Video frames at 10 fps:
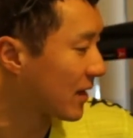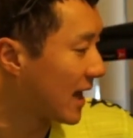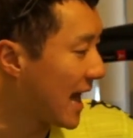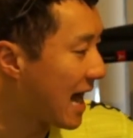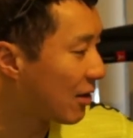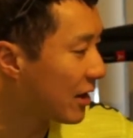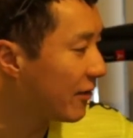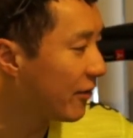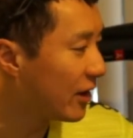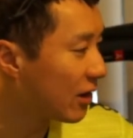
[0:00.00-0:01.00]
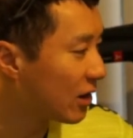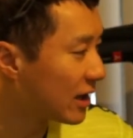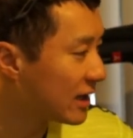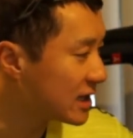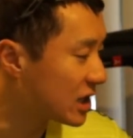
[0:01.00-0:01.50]
how they feel,
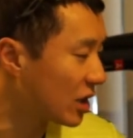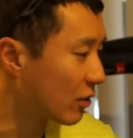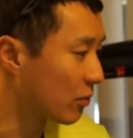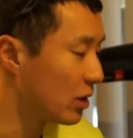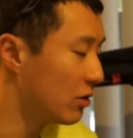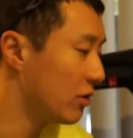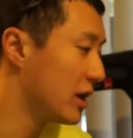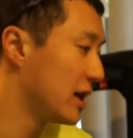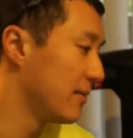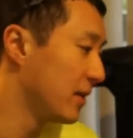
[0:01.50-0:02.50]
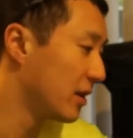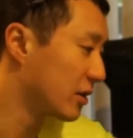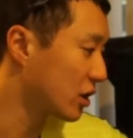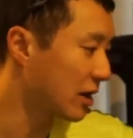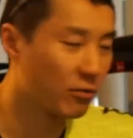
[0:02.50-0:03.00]
at least on the road. I'm going to
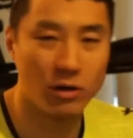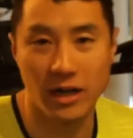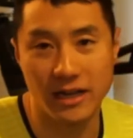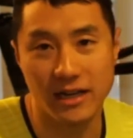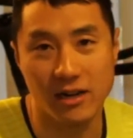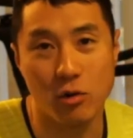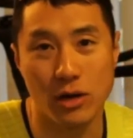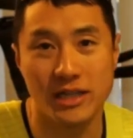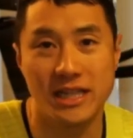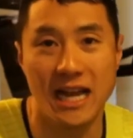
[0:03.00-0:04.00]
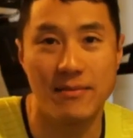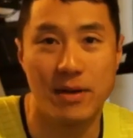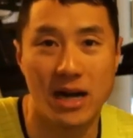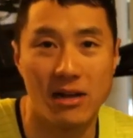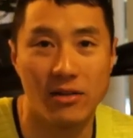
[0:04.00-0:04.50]
try to run a quick 10
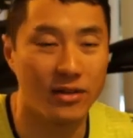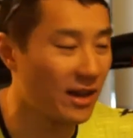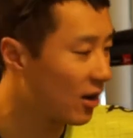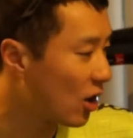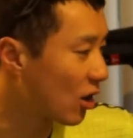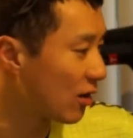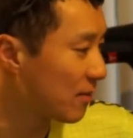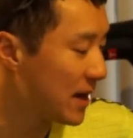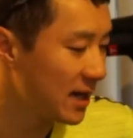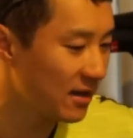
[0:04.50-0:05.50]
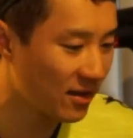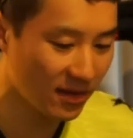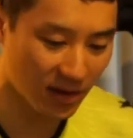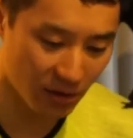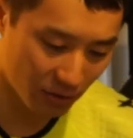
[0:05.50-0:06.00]
miles at hard
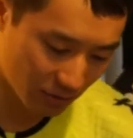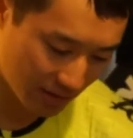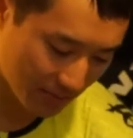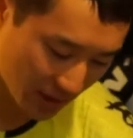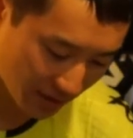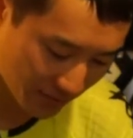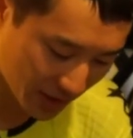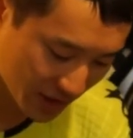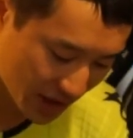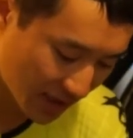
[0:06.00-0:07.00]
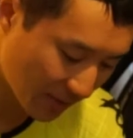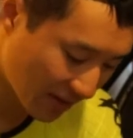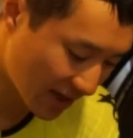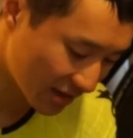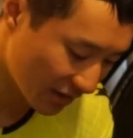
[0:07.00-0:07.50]
pace, although I'm kind of on a time
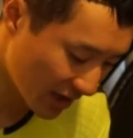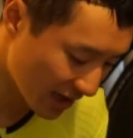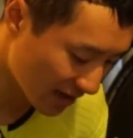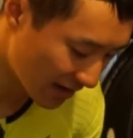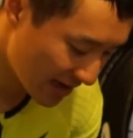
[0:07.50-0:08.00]
schedule here